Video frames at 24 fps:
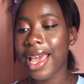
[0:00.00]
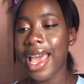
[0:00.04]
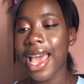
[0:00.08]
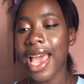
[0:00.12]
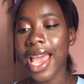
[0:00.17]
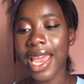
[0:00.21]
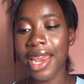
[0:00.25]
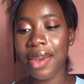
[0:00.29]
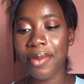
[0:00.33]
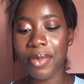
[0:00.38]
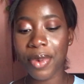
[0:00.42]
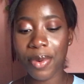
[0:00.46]

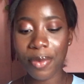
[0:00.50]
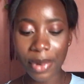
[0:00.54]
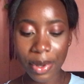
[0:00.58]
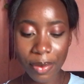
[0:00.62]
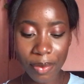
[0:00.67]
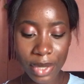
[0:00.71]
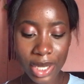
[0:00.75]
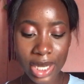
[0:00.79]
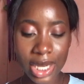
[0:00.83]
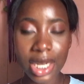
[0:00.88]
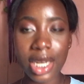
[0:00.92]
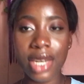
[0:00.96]
I remember
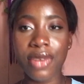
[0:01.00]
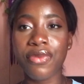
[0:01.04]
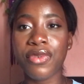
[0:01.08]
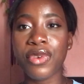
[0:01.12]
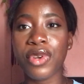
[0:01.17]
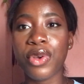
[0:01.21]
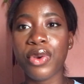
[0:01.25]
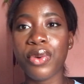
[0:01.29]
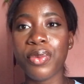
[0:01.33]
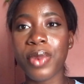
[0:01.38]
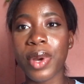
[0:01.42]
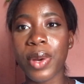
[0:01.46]
making a
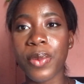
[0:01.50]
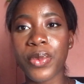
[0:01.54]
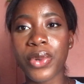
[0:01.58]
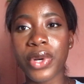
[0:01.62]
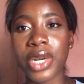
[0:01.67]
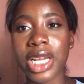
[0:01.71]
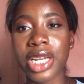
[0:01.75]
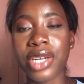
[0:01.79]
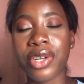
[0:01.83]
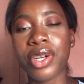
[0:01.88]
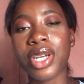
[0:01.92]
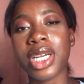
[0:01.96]
video with my
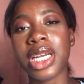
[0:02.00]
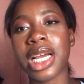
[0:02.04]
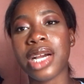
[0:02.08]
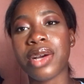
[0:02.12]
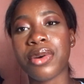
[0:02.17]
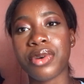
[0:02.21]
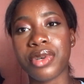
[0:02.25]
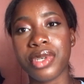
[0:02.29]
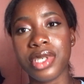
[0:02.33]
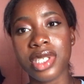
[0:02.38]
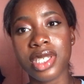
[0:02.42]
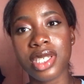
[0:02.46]
brother during that
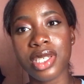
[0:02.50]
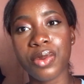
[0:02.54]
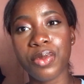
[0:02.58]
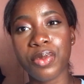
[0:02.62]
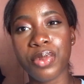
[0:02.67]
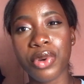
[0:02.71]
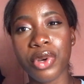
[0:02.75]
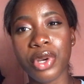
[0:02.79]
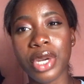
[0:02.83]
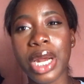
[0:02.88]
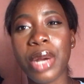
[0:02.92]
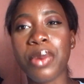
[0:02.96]
quarantine
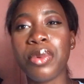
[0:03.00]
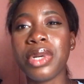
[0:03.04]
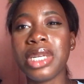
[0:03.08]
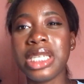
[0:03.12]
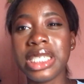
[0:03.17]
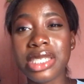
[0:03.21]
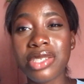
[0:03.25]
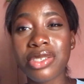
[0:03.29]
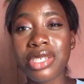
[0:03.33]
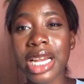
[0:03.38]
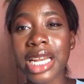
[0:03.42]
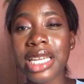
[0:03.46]
period, and we
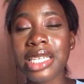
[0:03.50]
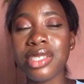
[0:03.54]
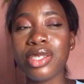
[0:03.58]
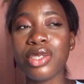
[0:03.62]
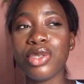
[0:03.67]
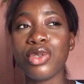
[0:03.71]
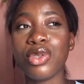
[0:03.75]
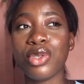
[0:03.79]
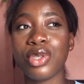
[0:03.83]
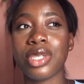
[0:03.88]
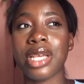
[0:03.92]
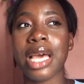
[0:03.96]
literally
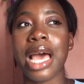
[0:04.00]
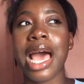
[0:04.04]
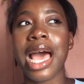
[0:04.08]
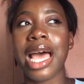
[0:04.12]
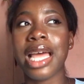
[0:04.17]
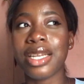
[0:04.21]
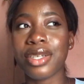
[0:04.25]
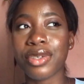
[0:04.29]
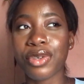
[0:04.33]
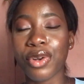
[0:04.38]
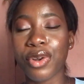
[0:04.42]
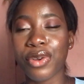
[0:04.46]
used
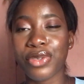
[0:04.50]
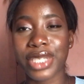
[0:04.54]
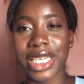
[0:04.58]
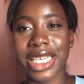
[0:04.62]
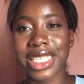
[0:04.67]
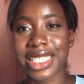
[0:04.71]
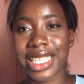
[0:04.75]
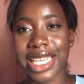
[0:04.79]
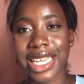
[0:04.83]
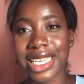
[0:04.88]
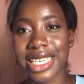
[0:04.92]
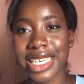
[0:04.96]
hand gloves and
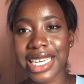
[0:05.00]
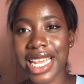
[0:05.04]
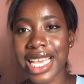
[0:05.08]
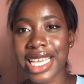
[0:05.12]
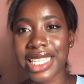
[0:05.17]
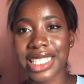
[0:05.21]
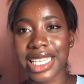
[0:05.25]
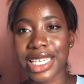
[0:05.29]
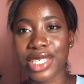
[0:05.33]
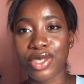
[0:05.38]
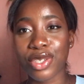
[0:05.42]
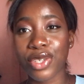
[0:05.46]

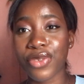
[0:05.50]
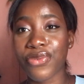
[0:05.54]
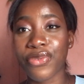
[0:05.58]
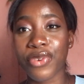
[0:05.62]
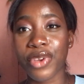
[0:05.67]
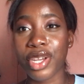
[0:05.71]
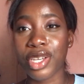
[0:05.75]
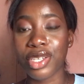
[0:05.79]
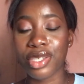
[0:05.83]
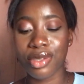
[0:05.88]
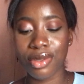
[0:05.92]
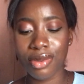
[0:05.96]
sanitizer just for
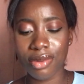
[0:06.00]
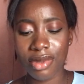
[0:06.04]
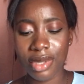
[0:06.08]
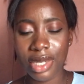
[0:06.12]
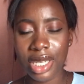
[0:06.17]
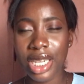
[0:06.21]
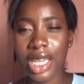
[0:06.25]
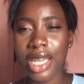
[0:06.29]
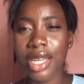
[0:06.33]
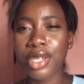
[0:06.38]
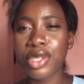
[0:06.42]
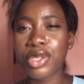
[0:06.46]
a
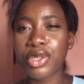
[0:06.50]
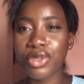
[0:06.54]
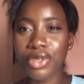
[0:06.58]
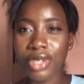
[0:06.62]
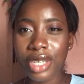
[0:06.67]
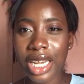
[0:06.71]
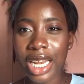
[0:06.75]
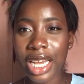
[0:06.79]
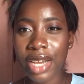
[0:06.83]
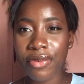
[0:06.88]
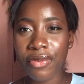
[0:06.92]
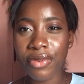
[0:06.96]

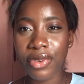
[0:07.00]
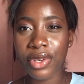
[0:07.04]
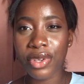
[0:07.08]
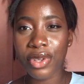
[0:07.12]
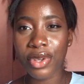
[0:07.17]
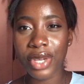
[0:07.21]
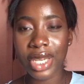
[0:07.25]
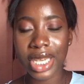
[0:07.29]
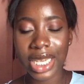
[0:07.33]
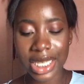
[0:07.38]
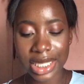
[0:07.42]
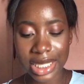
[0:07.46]
thriller
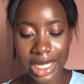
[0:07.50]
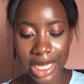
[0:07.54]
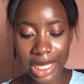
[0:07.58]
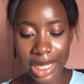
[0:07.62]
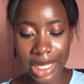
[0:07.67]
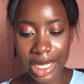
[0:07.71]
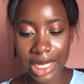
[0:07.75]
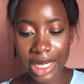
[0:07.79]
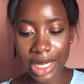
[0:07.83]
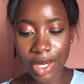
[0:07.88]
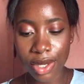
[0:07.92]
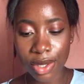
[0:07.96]
video. Yes, I
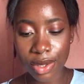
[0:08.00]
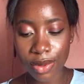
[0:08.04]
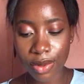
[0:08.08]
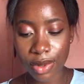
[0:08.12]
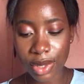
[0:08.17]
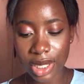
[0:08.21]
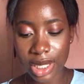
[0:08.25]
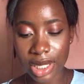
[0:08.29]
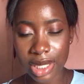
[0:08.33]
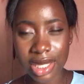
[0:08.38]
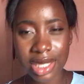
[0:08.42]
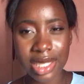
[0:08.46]
think that was what
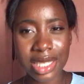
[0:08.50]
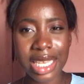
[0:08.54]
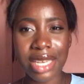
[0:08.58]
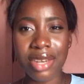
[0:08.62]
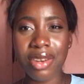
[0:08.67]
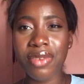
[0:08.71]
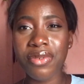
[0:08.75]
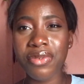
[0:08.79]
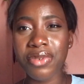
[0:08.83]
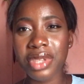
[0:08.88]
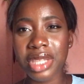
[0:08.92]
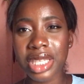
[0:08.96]
it is. I
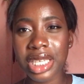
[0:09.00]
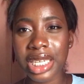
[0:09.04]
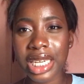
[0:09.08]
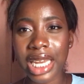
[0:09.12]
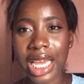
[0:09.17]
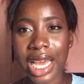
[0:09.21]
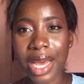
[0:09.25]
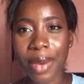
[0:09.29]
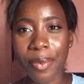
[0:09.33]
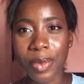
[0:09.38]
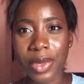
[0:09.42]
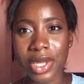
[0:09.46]
didn't even think
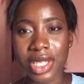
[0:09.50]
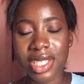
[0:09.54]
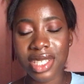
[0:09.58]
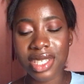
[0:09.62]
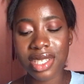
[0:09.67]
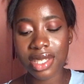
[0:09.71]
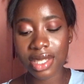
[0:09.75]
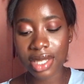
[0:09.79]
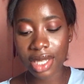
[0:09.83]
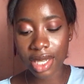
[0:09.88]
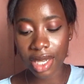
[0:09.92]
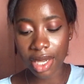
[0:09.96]
that app
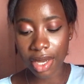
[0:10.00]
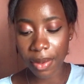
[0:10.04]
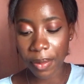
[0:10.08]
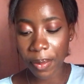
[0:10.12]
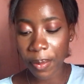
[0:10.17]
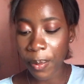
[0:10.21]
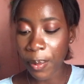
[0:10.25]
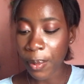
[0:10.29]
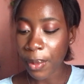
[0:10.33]
existed again.